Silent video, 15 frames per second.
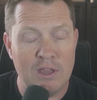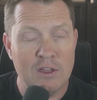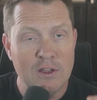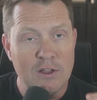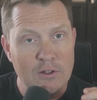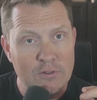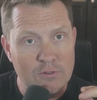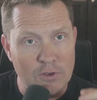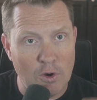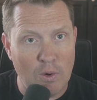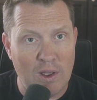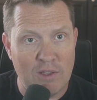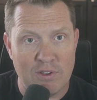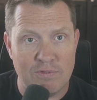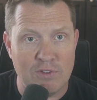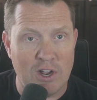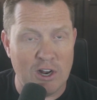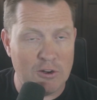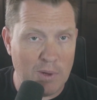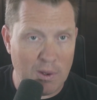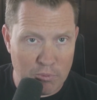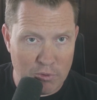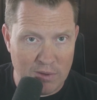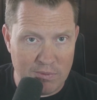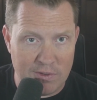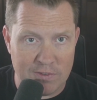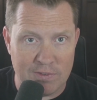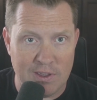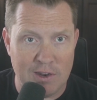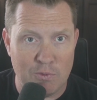So as I've talked about previously,
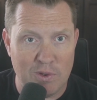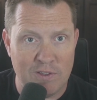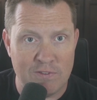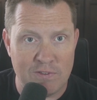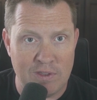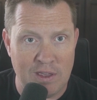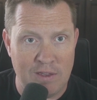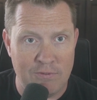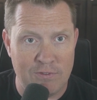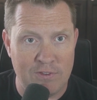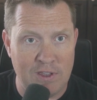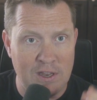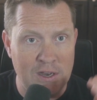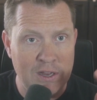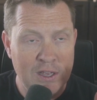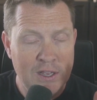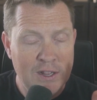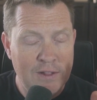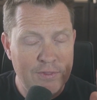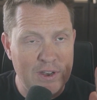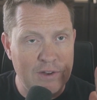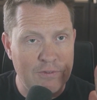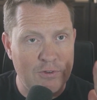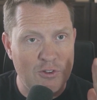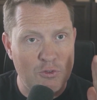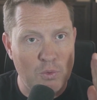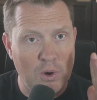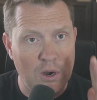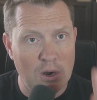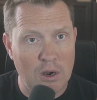and we see, have seen the difference
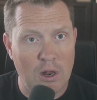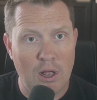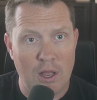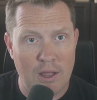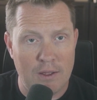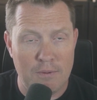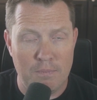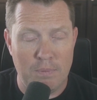where um,